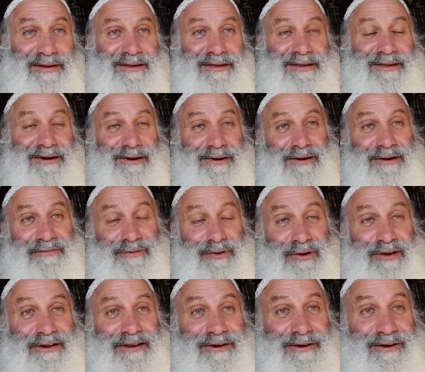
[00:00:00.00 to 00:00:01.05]
You know, if you
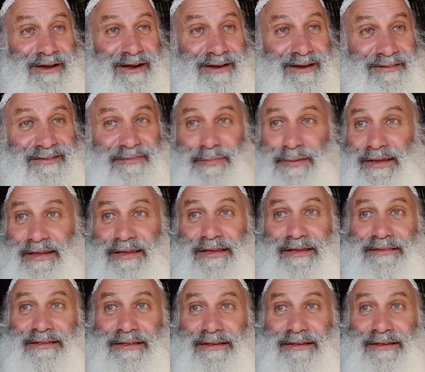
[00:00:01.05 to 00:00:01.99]
can hear God speaking,